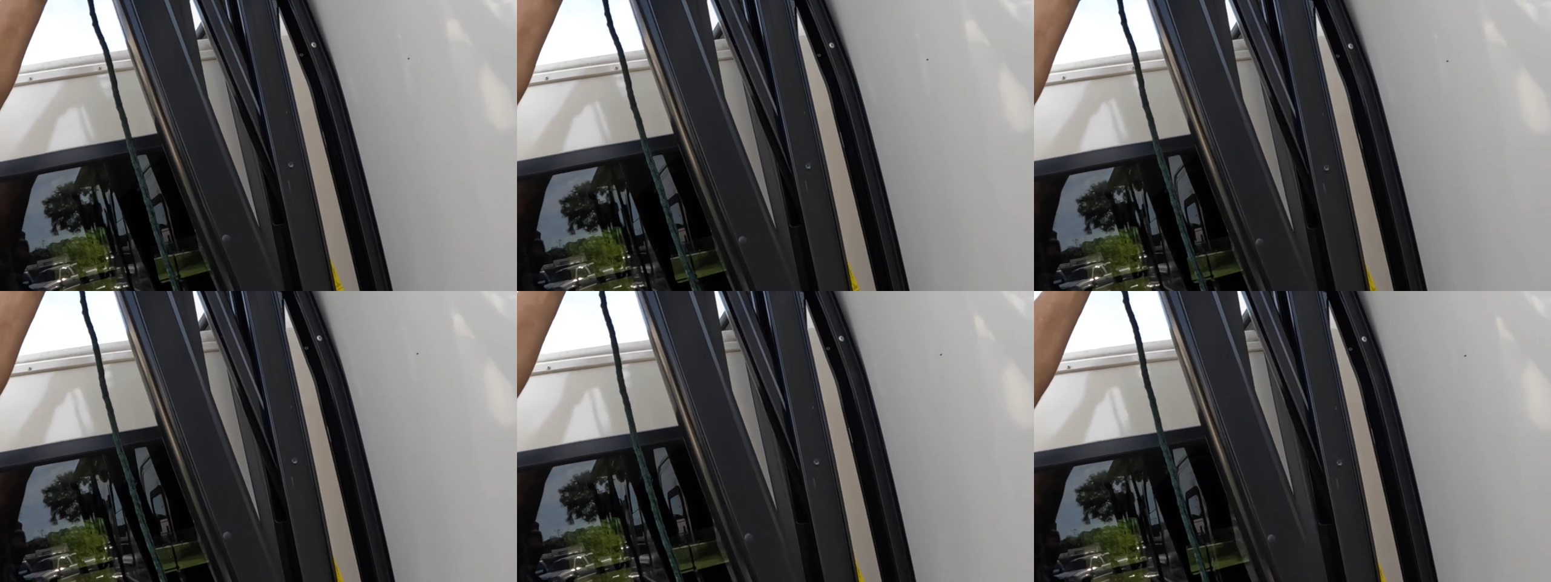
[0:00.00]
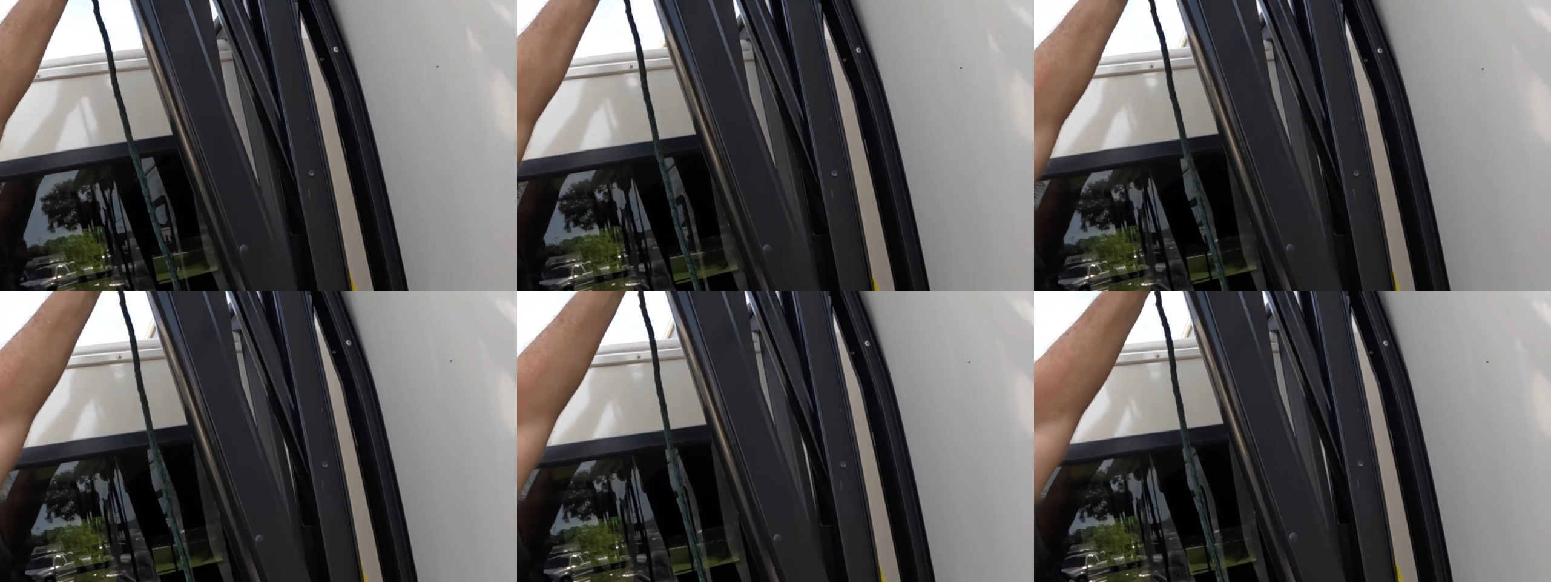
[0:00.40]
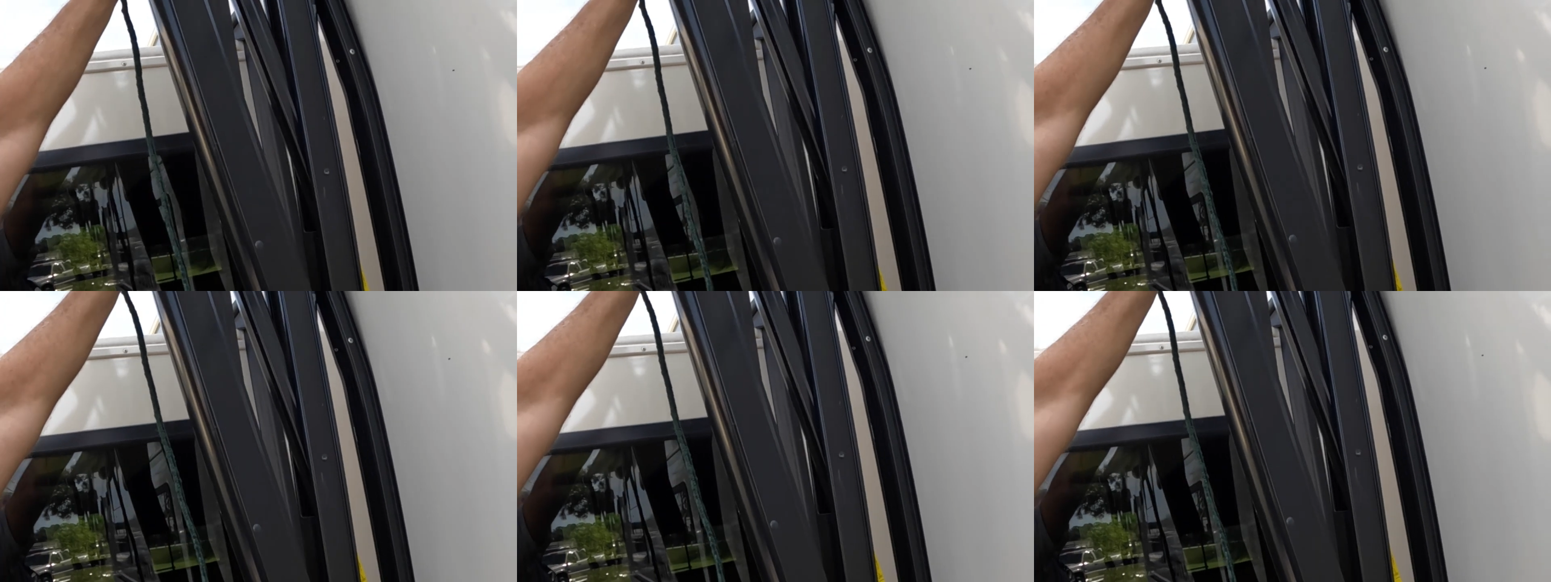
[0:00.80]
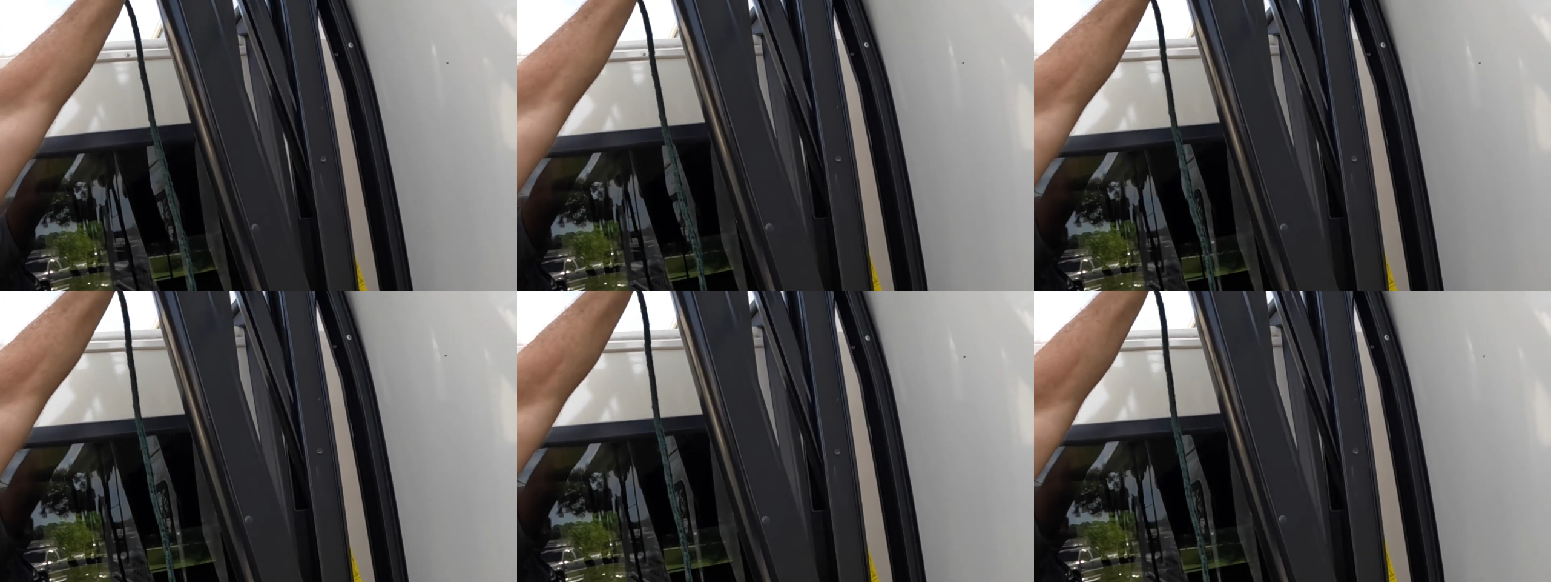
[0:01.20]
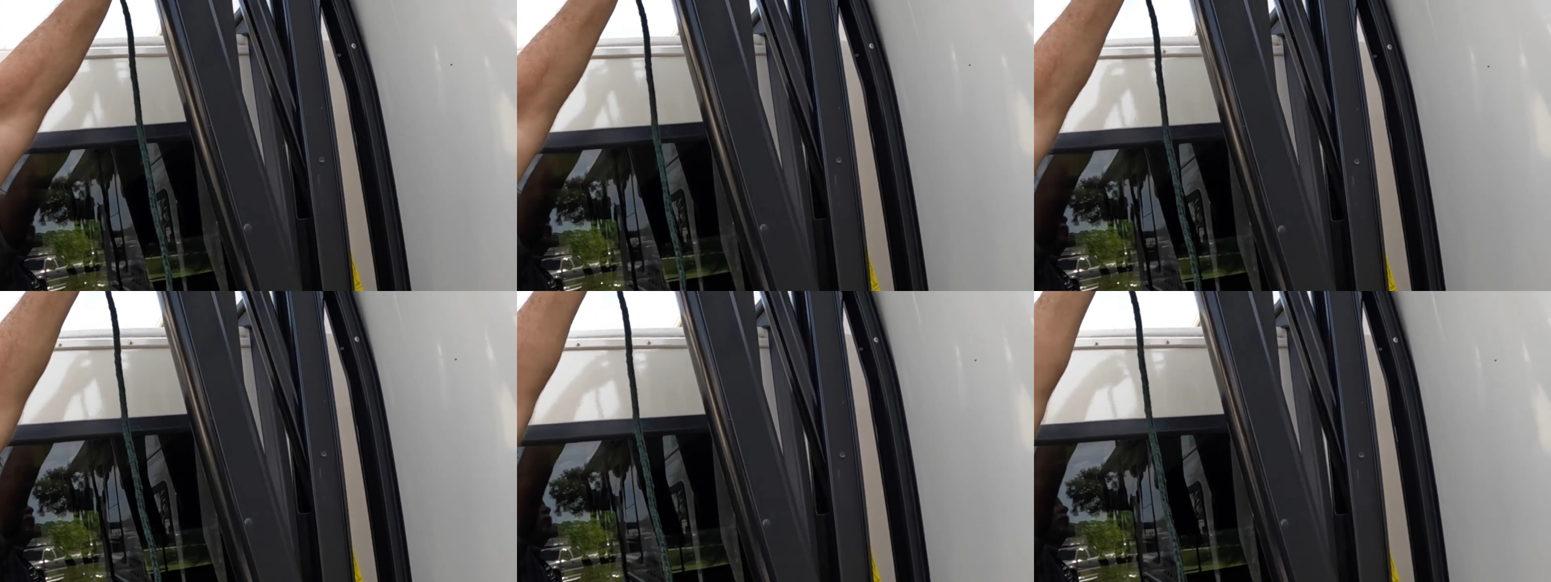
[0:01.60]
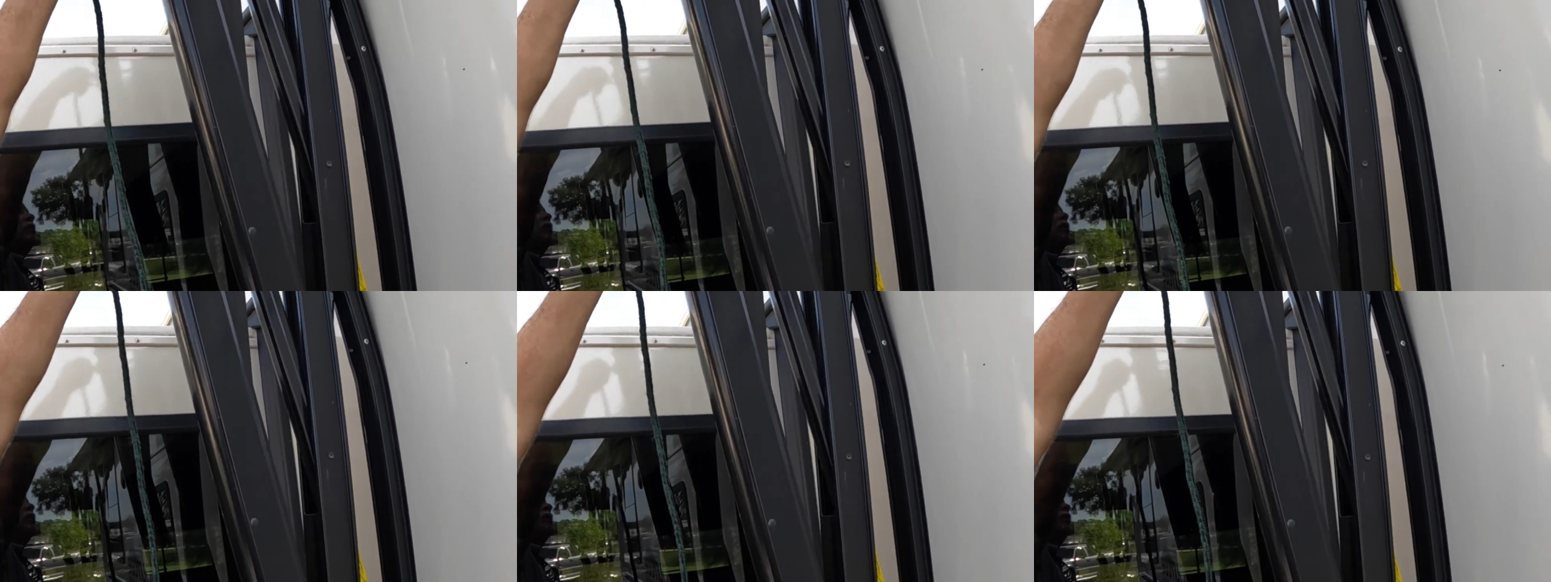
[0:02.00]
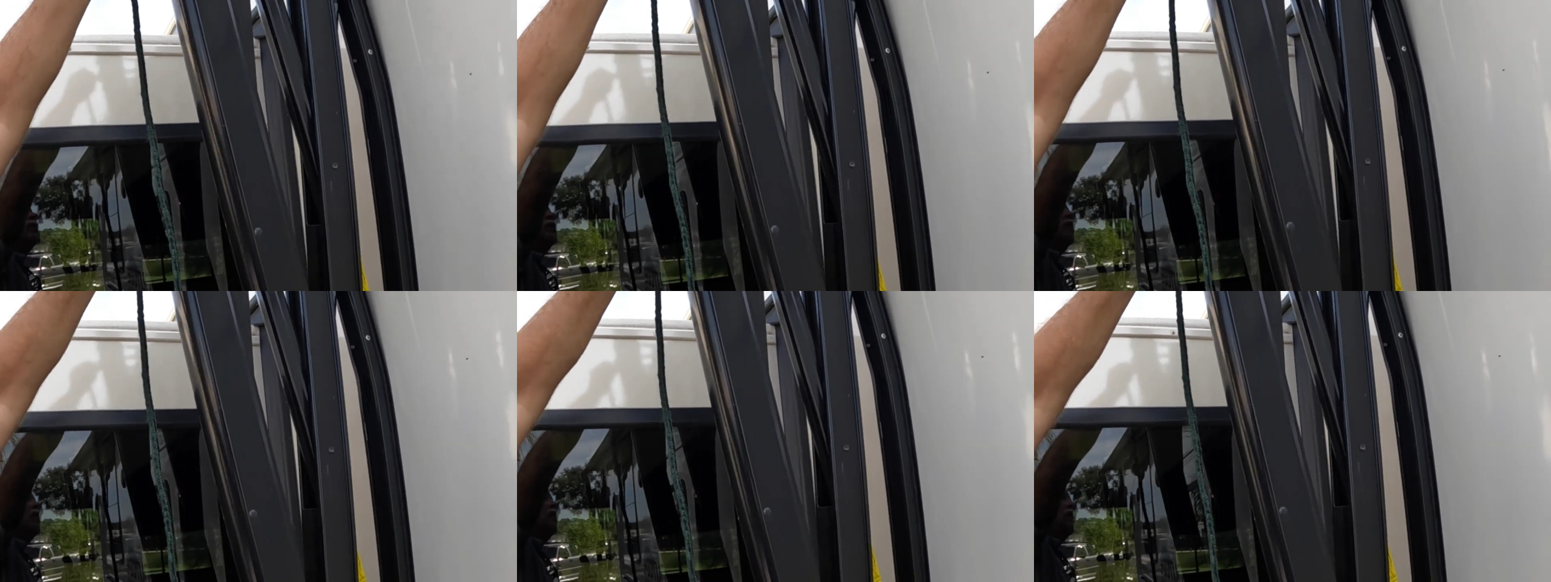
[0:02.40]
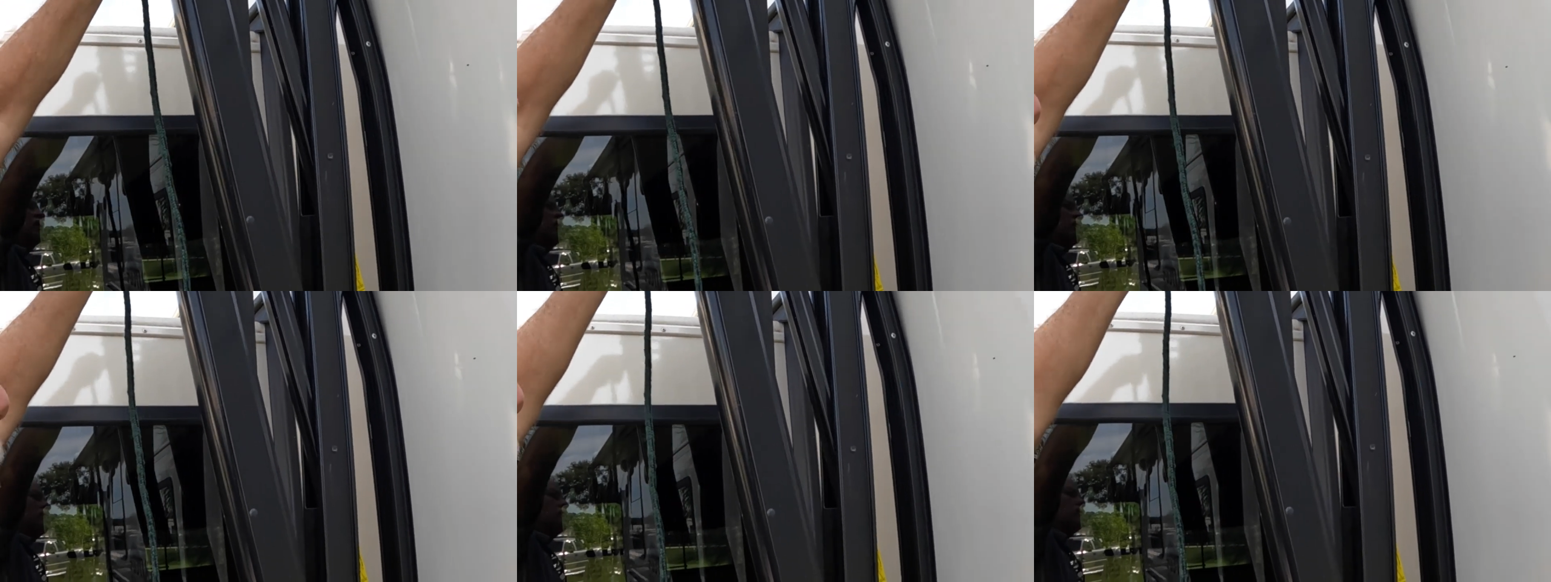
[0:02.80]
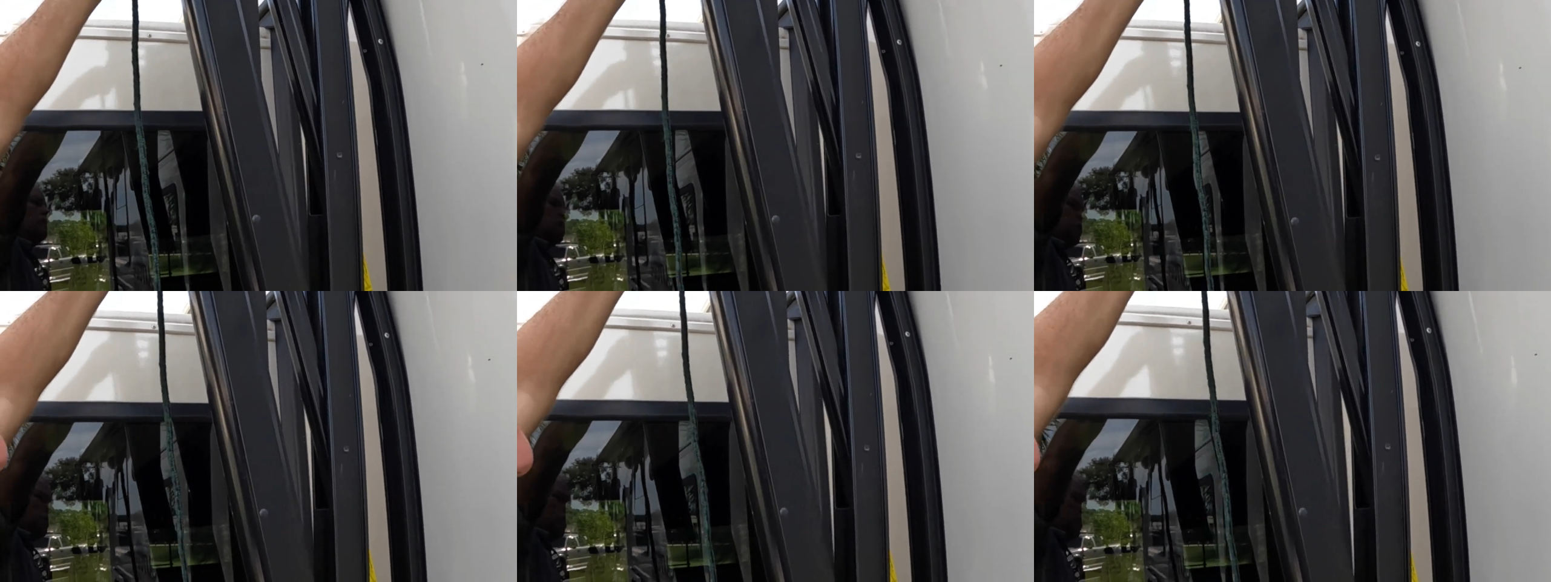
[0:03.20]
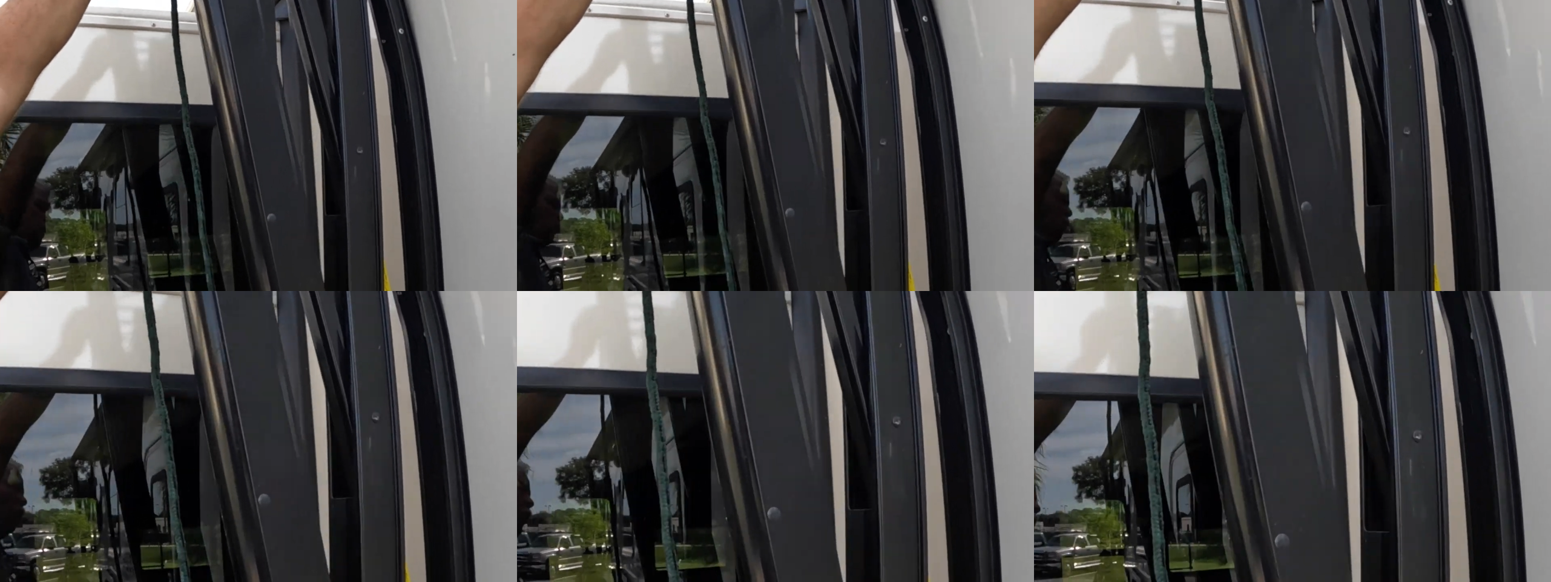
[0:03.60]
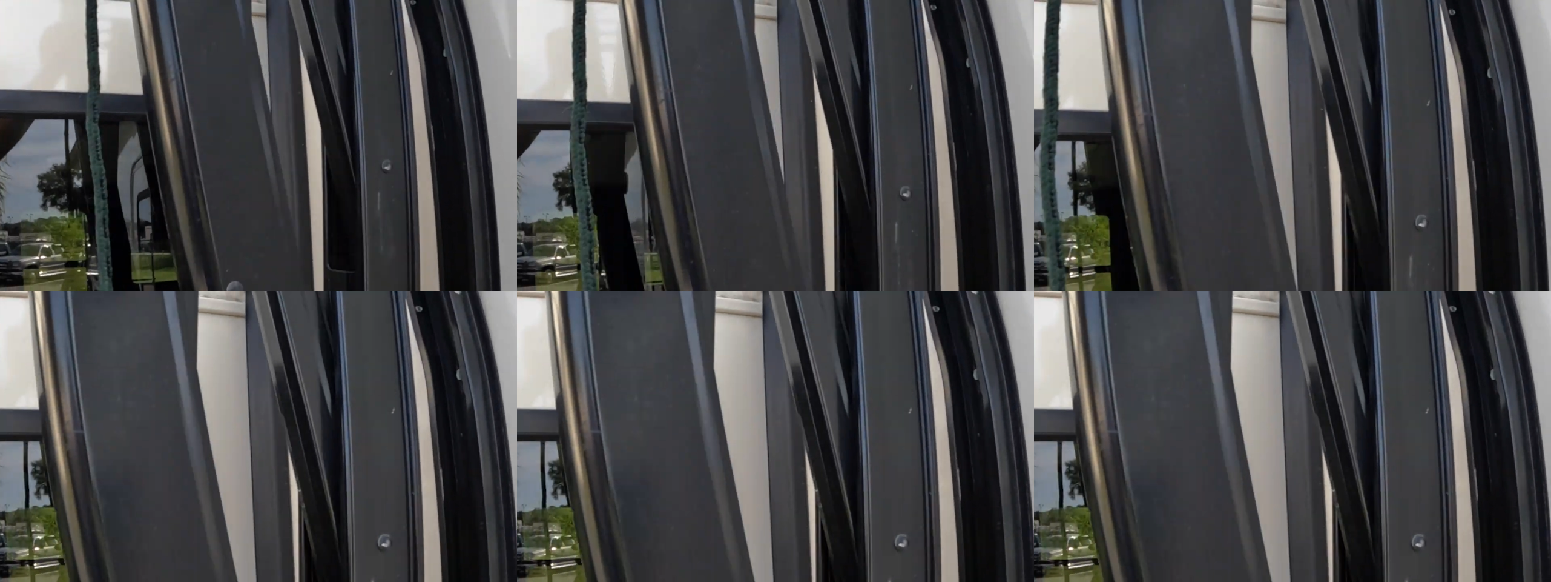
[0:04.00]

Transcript: [unreadable: no face in view]